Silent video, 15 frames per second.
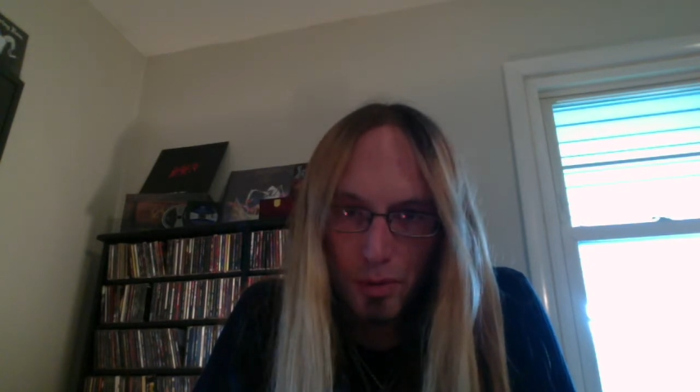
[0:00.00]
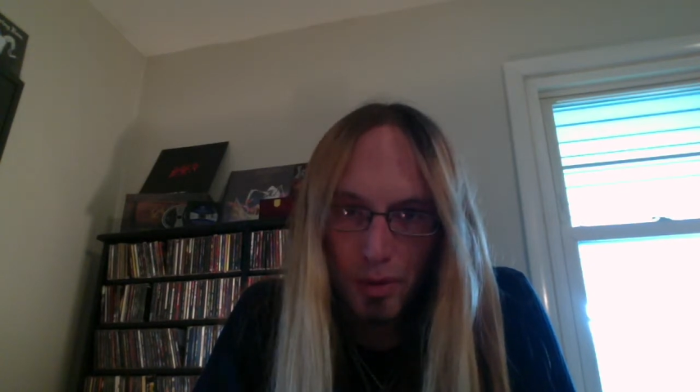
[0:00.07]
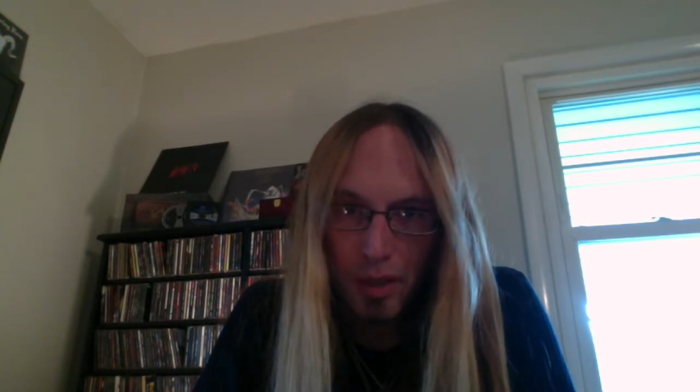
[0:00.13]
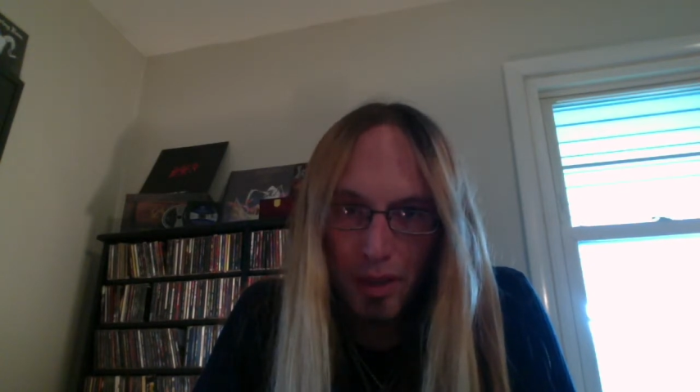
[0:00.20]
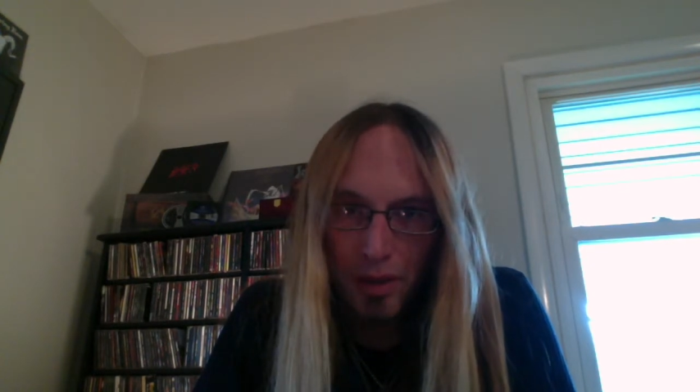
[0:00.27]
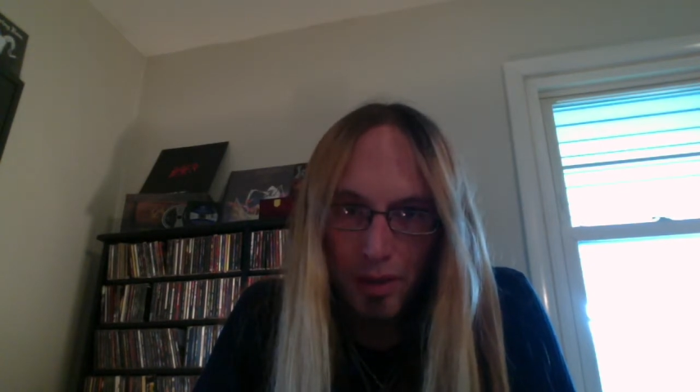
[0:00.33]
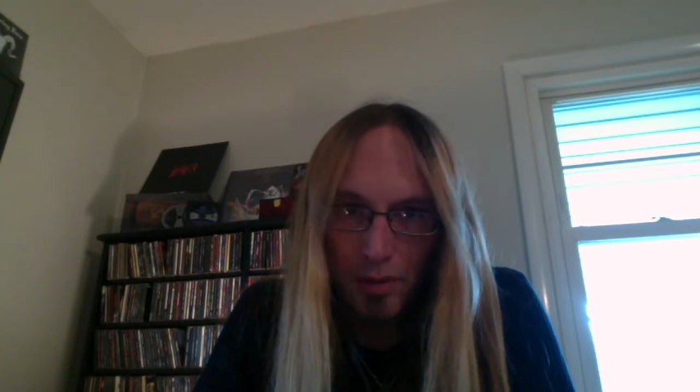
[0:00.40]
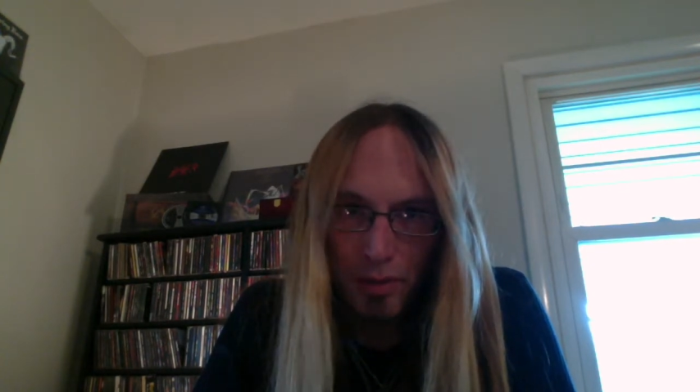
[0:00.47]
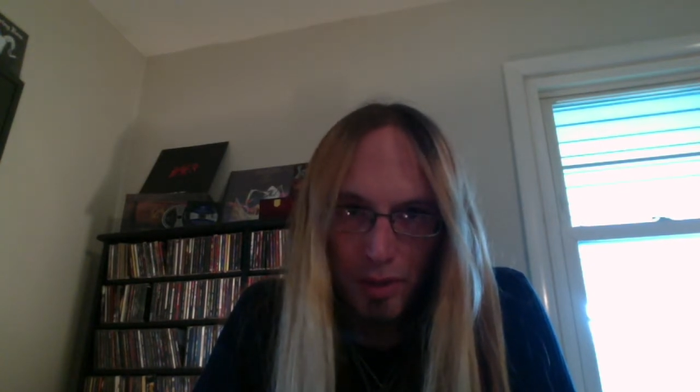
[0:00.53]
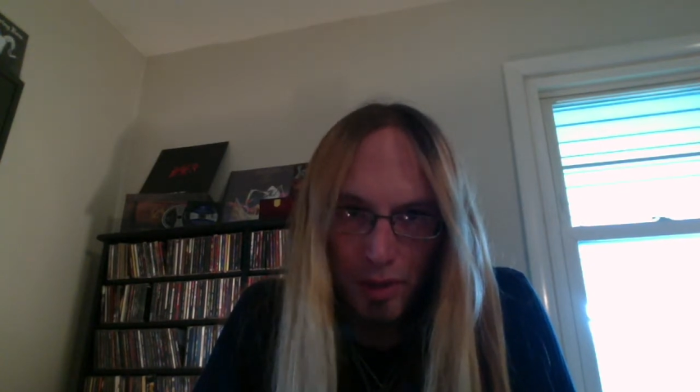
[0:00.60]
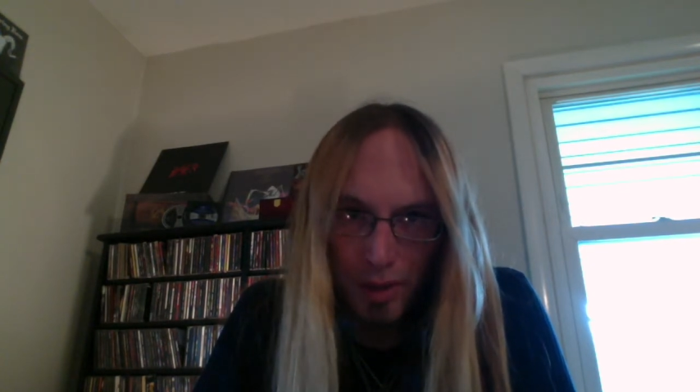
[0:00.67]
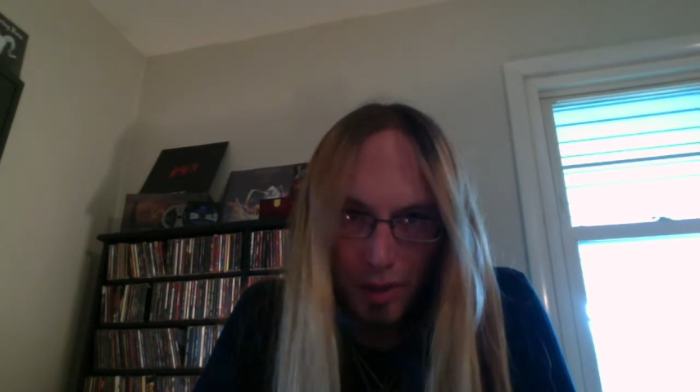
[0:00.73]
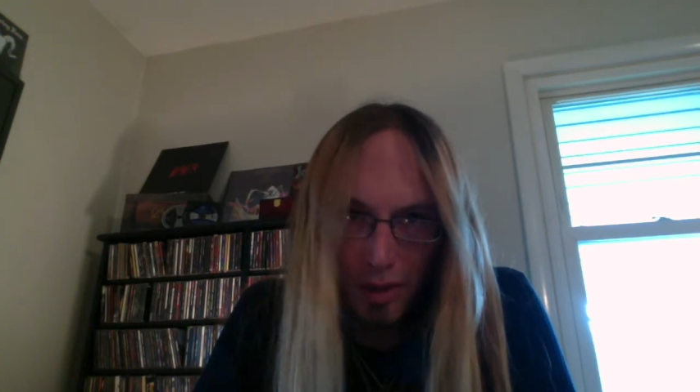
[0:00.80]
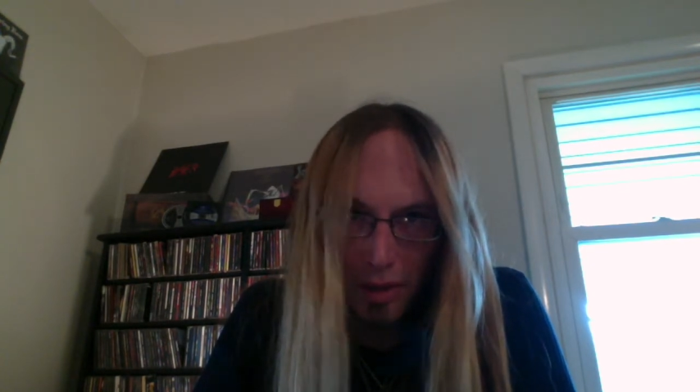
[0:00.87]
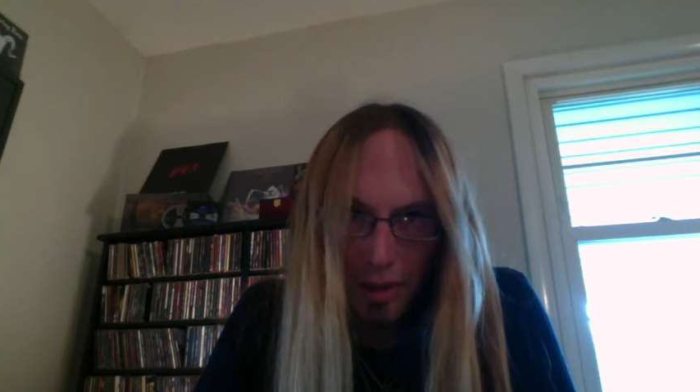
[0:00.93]
but I just
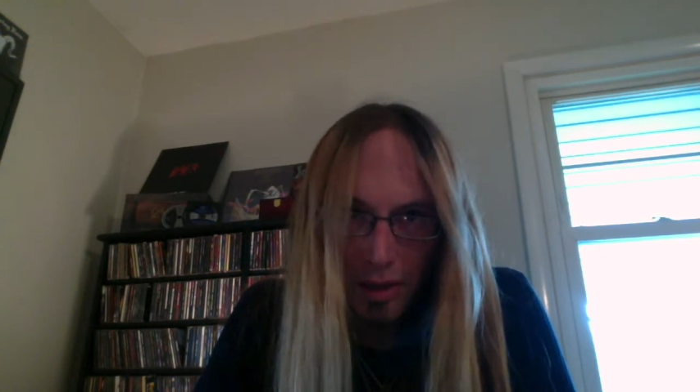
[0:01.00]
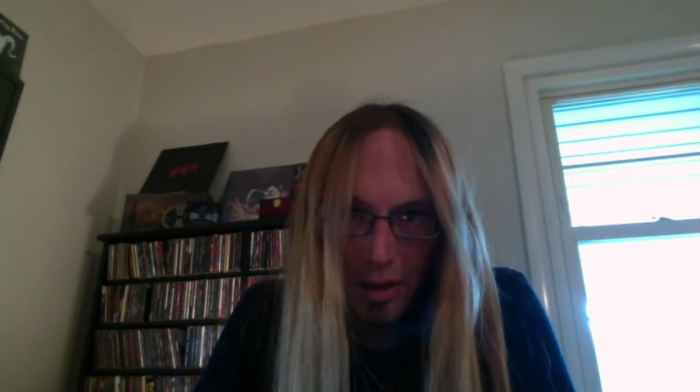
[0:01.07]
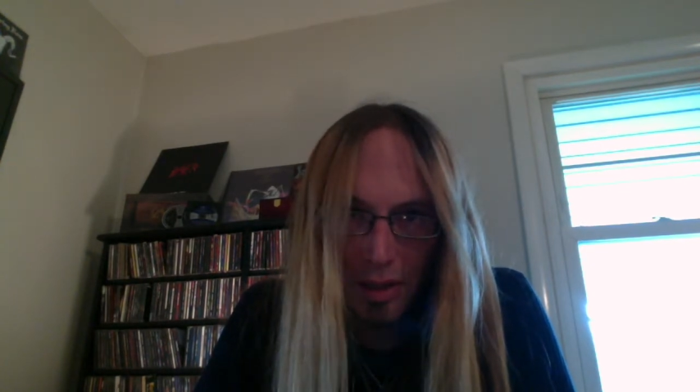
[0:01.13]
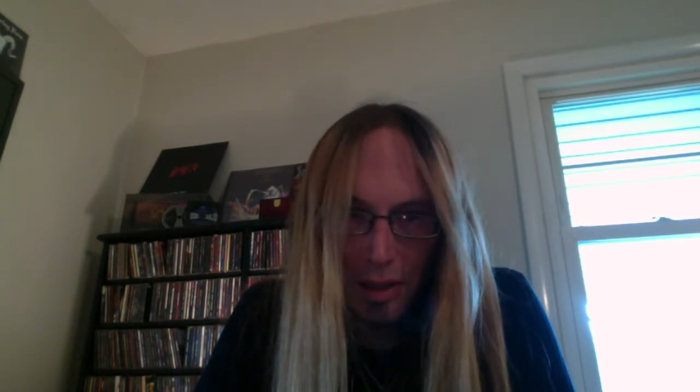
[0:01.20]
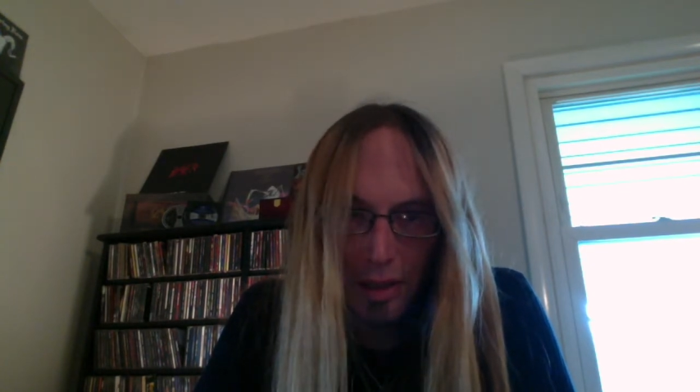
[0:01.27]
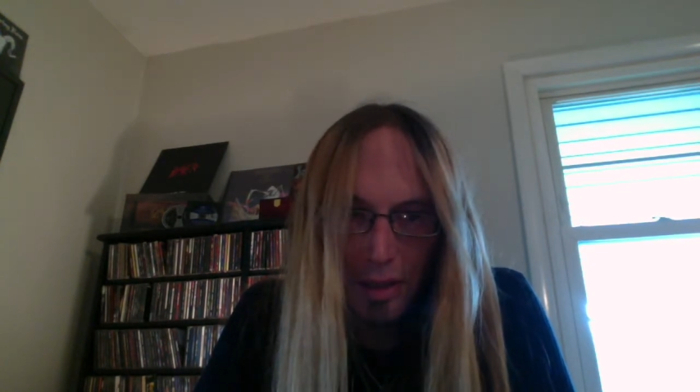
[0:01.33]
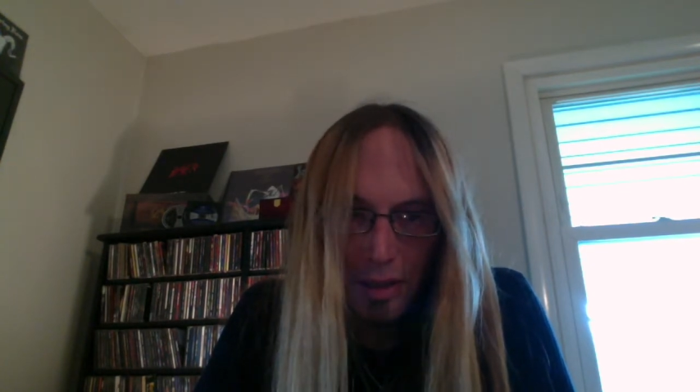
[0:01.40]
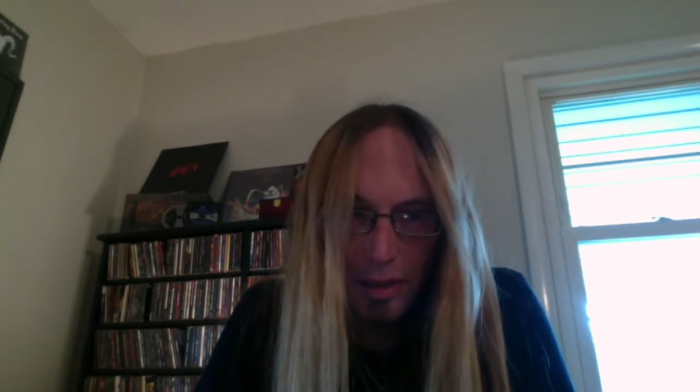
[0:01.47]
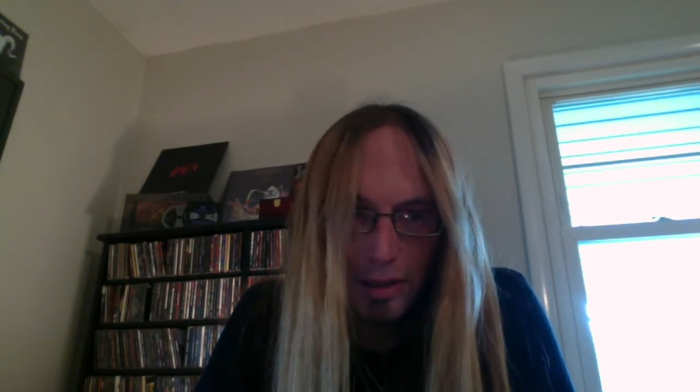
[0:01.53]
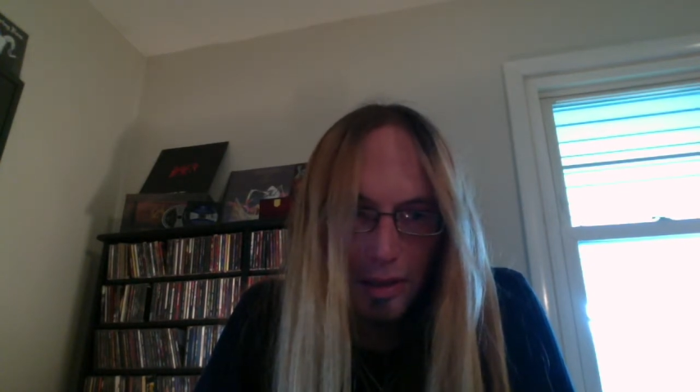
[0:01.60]
wanted to uh,